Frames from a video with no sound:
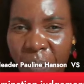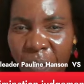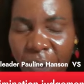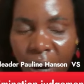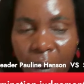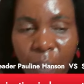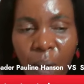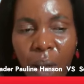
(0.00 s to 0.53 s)

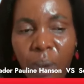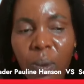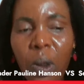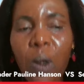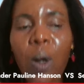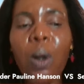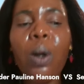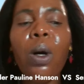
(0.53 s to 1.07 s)
framework.
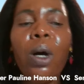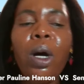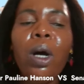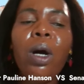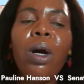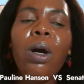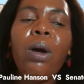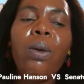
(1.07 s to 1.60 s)
We know
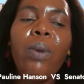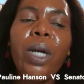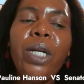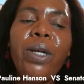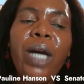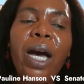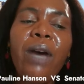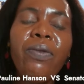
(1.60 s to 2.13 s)

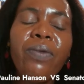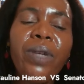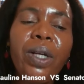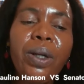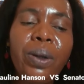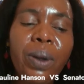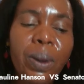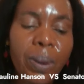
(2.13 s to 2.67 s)
when you have
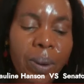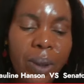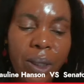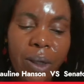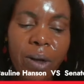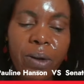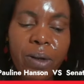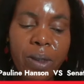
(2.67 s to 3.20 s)

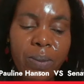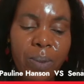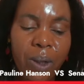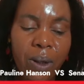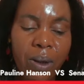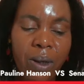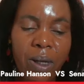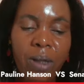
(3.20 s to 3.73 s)
legal is,
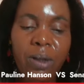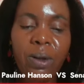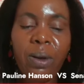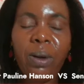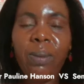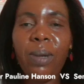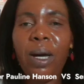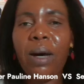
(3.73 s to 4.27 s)
it's
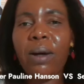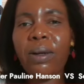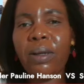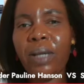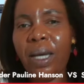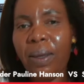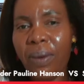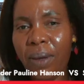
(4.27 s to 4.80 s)
not
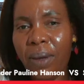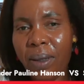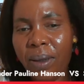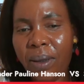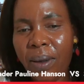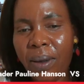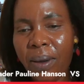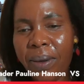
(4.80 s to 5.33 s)
about
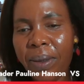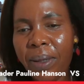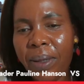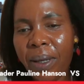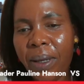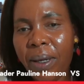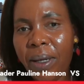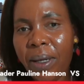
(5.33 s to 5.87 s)
ethics. So
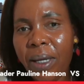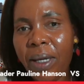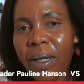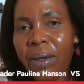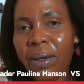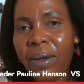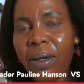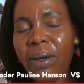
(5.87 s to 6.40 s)
it's a
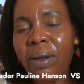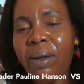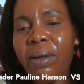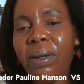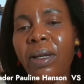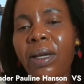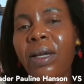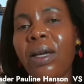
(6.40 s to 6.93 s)

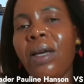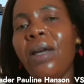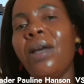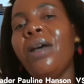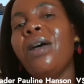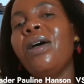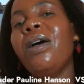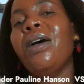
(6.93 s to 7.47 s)
legal,
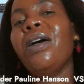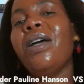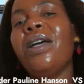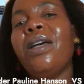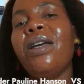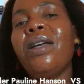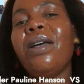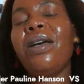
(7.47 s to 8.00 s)

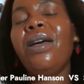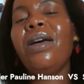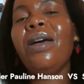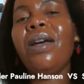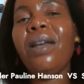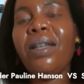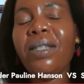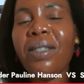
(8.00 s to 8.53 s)

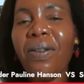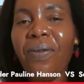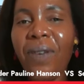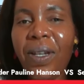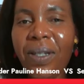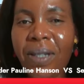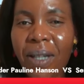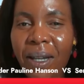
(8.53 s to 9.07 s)
it's the
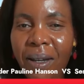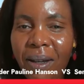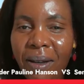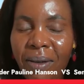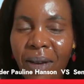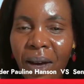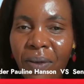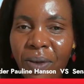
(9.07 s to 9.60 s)
first
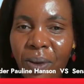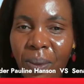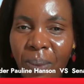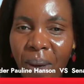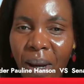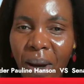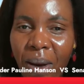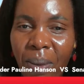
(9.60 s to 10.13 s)
thing you have to
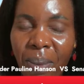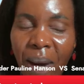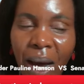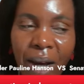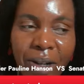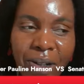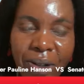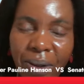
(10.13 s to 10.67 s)

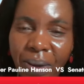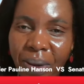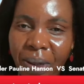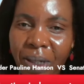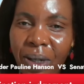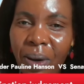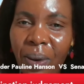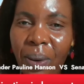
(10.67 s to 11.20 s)
oblige to.
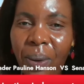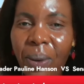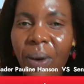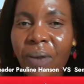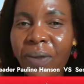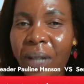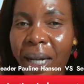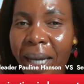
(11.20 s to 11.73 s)
It's the
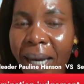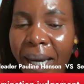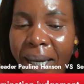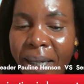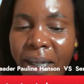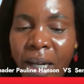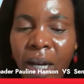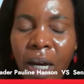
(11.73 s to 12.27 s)
law of the
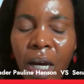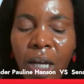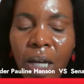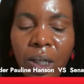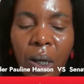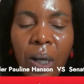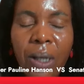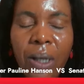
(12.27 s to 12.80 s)
land.
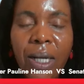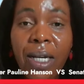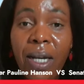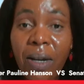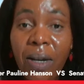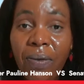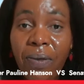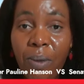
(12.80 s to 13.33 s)
So the
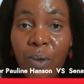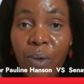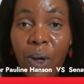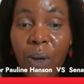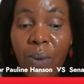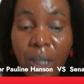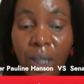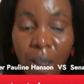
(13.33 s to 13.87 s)
legal
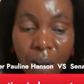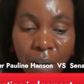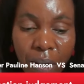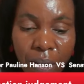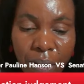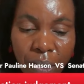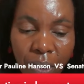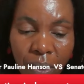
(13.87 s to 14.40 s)
framework was
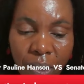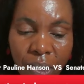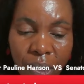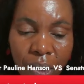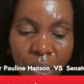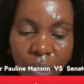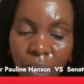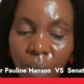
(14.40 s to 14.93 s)

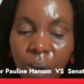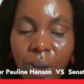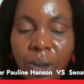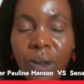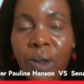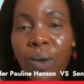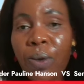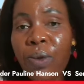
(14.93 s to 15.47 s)

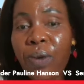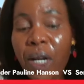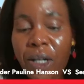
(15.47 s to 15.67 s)
introduced to